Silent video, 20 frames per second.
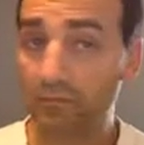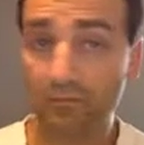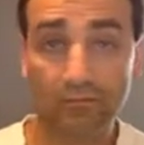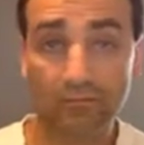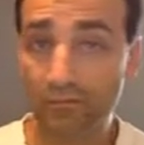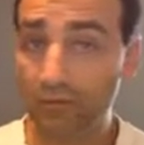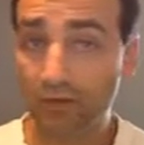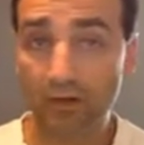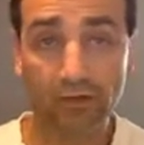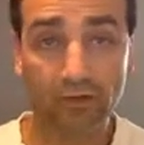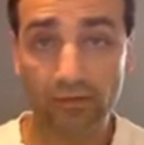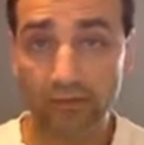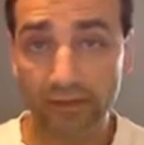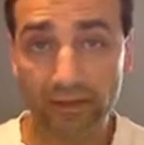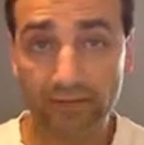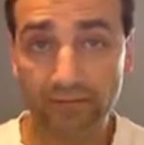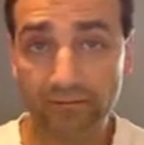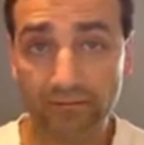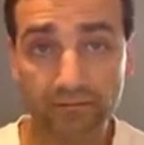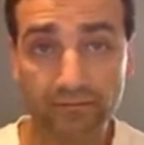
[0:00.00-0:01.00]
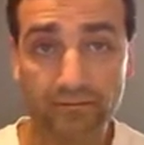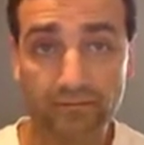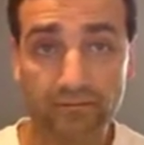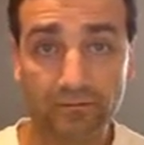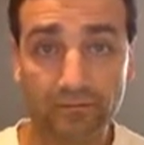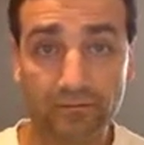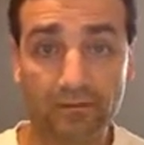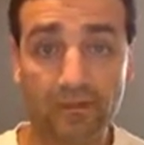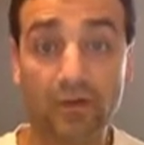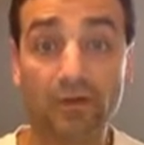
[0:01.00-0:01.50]
No, right?
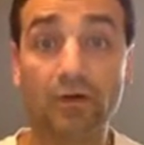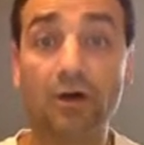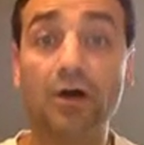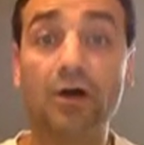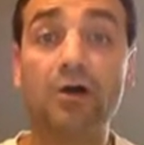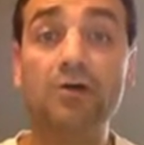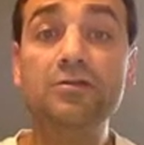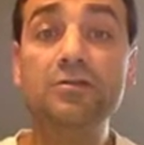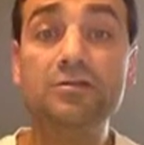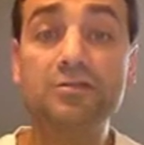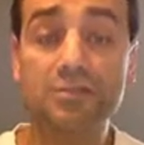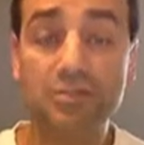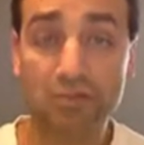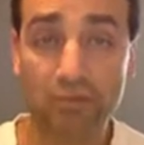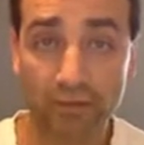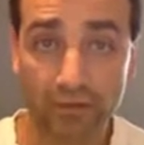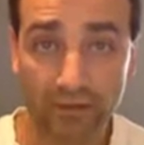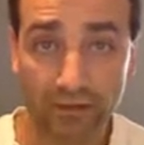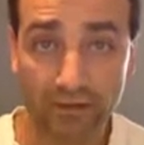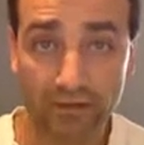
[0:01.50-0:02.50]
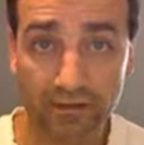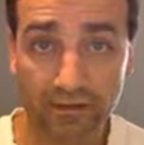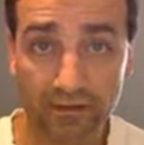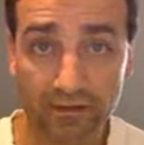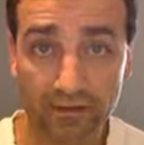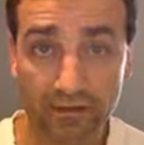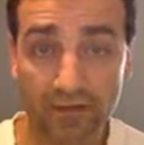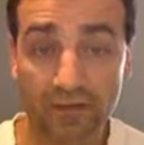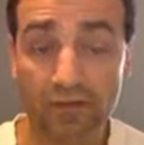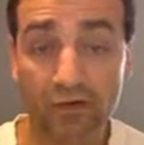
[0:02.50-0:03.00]
They're unsorted.
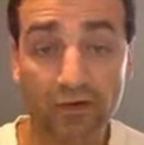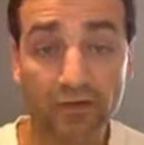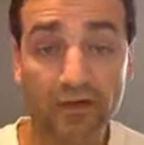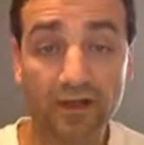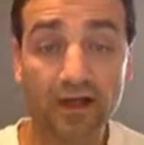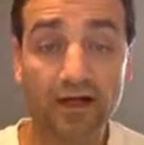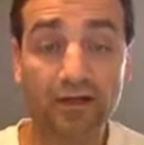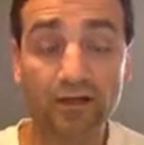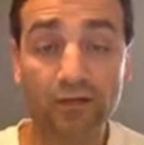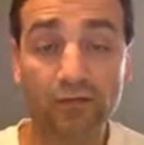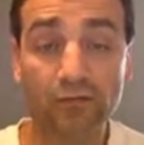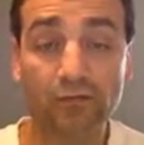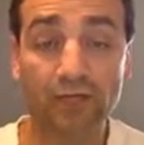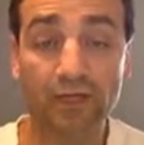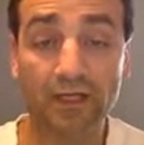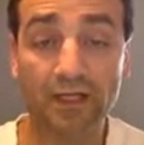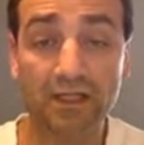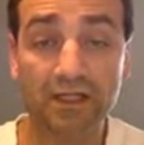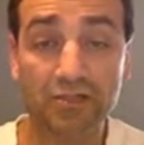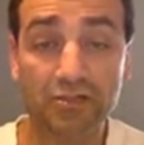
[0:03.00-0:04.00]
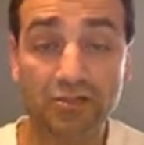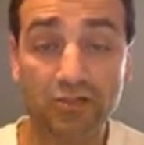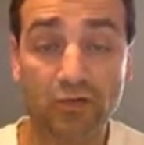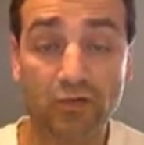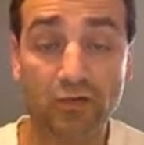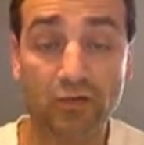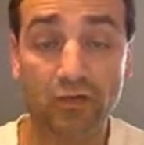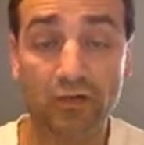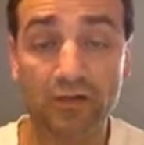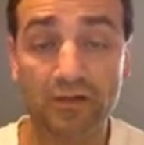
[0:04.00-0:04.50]
They're not arranged
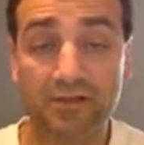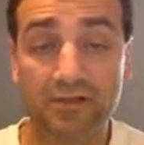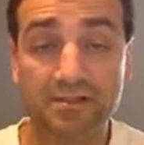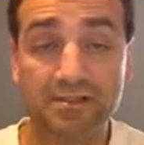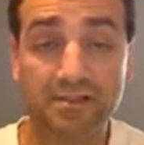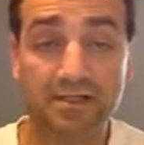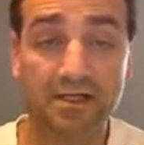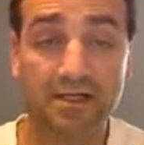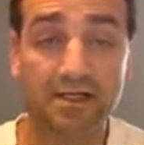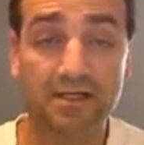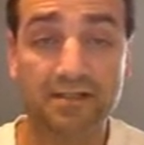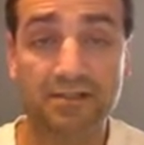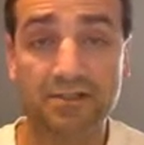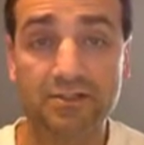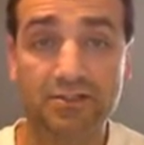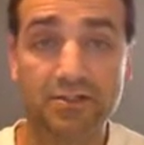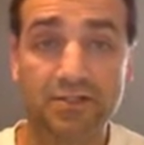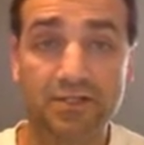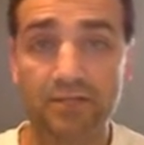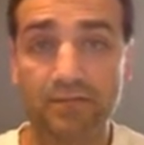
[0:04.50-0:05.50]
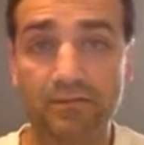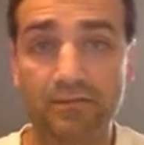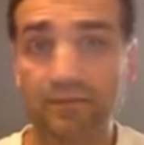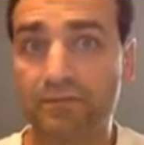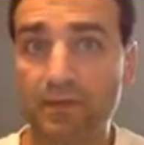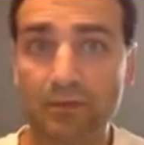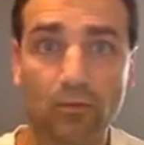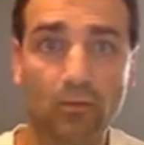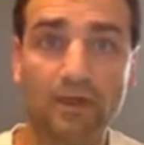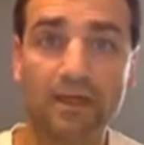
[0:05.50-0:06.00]
according to size and shape
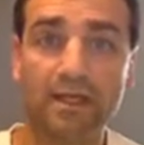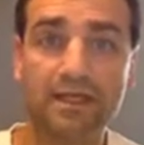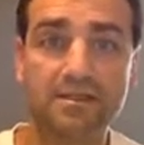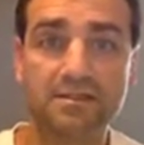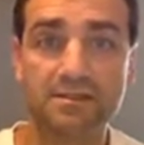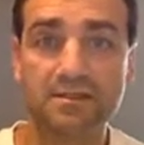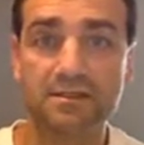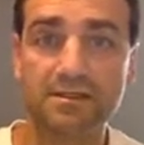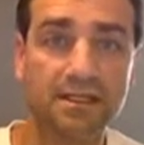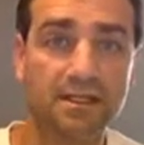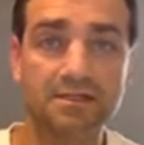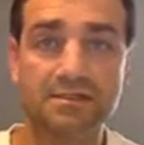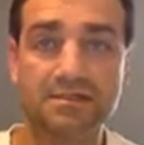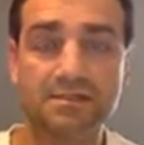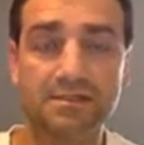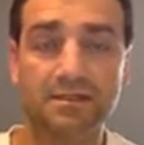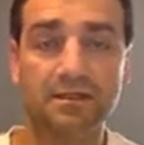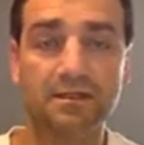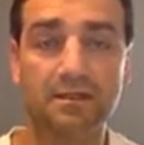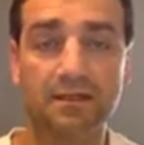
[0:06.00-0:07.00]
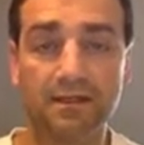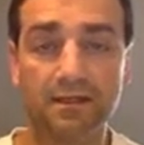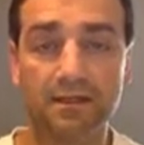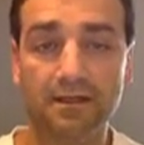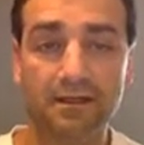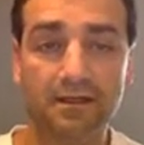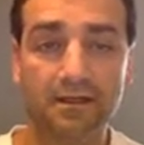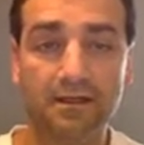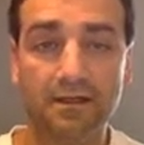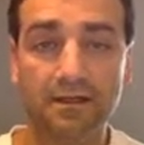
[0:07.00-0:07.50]
and weight and density.
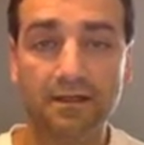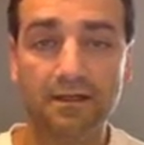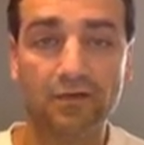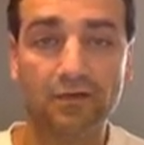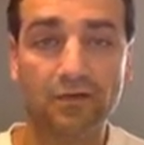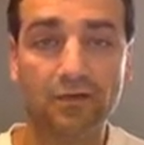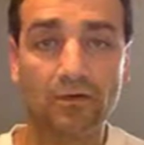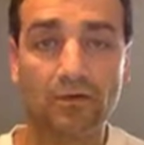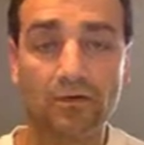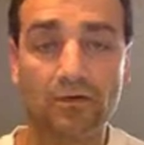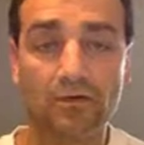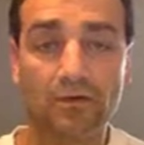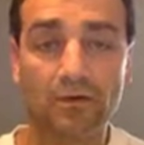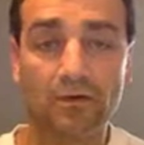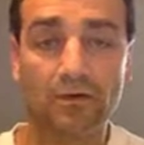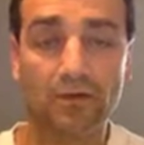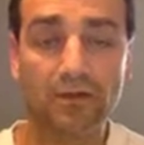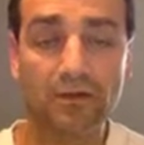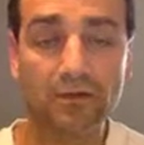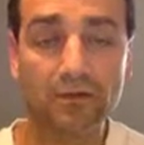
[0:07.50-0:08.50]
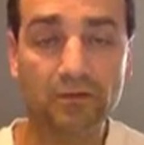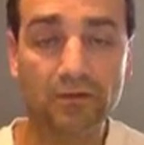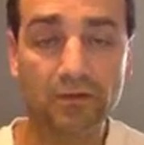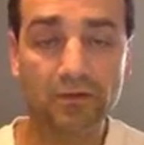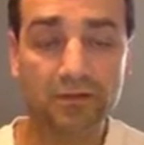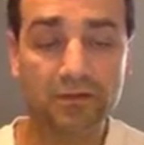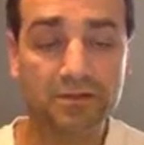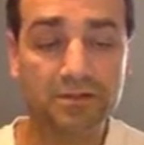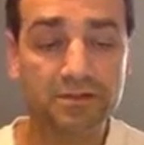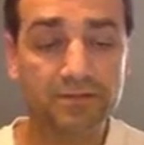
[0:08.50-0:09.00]
So, in other
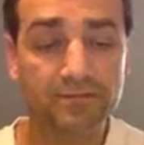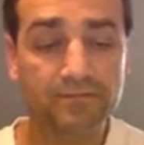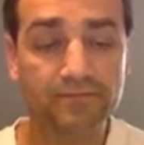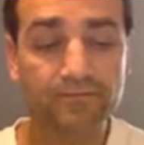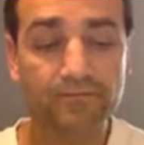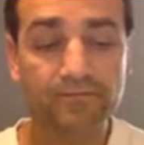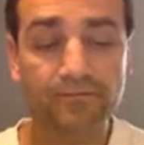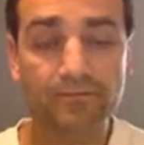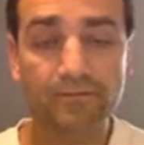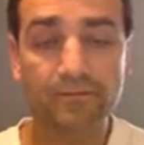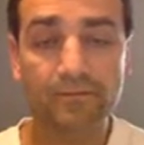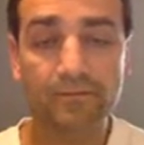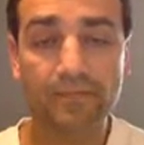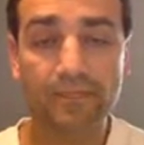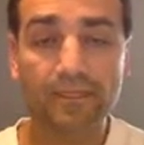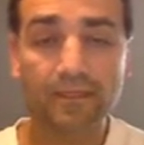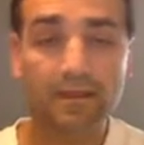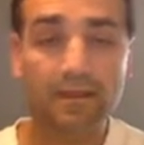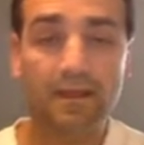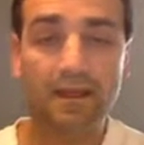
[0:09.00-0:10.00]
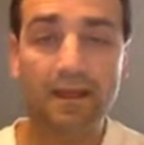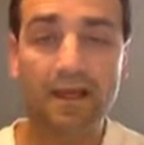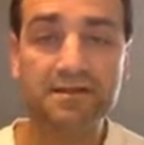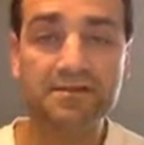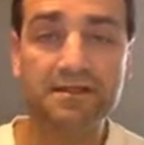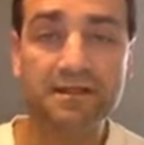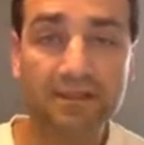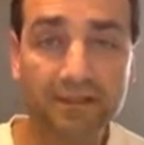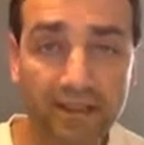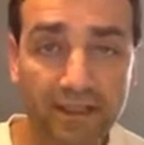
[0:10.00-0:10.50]
words, as
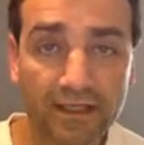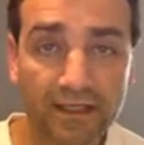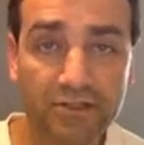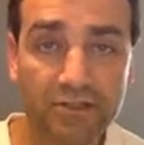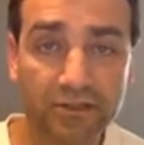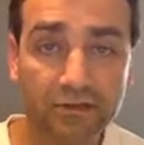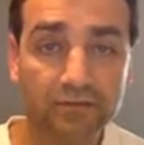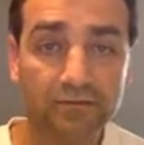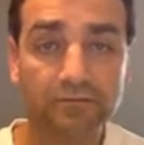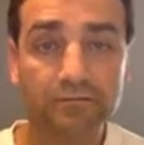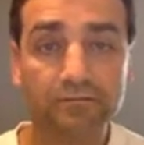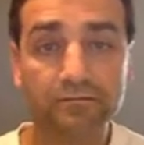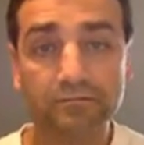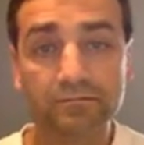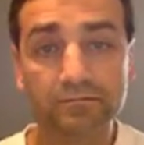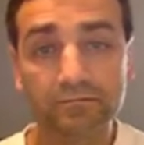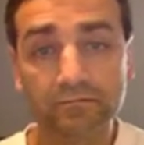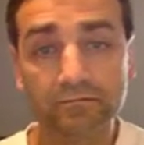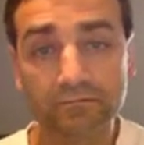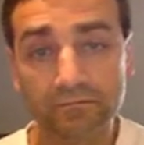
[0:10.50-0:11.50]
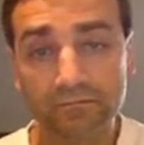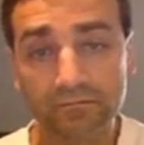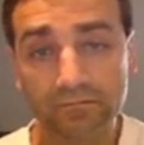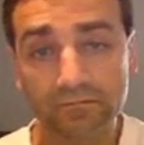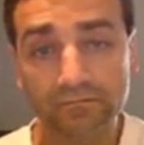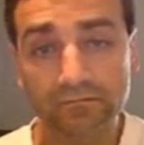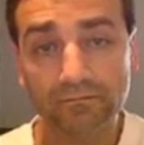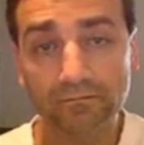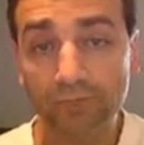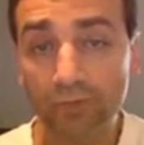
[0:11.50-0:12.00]
a glacier
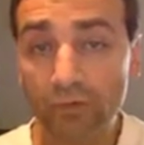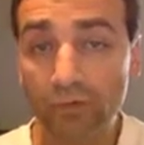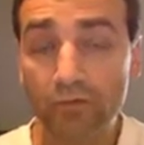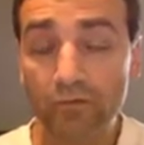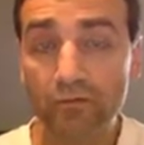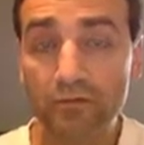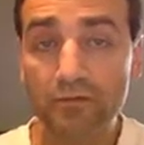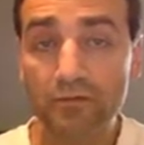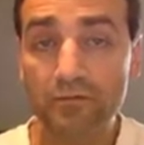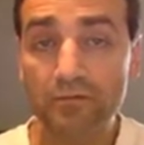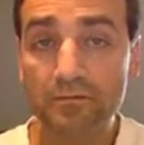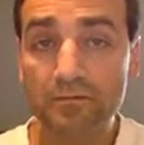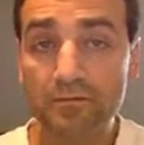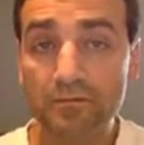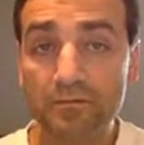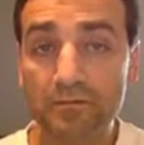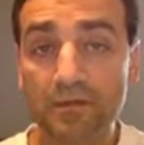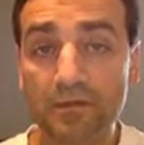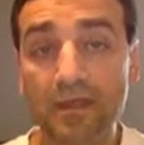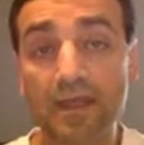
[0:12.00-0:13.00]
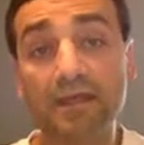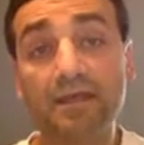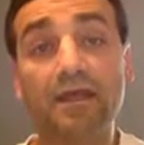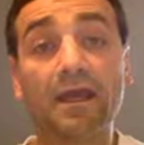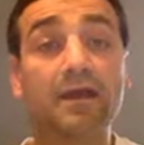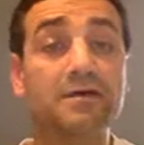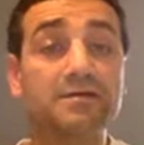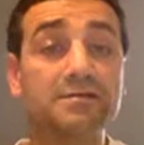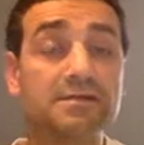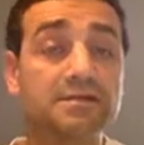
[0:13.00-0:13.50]
moves, it
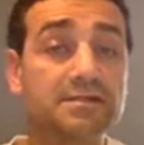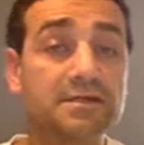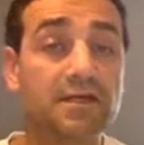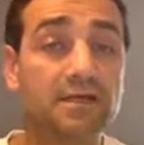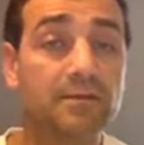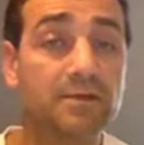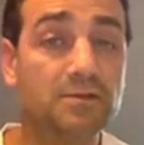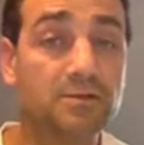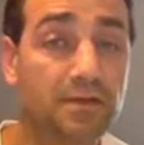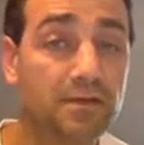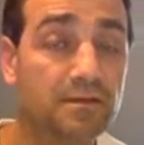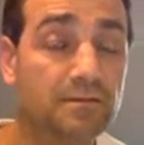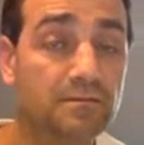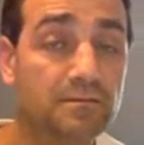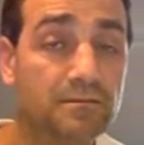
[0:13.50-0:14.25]
carries its sediments with it.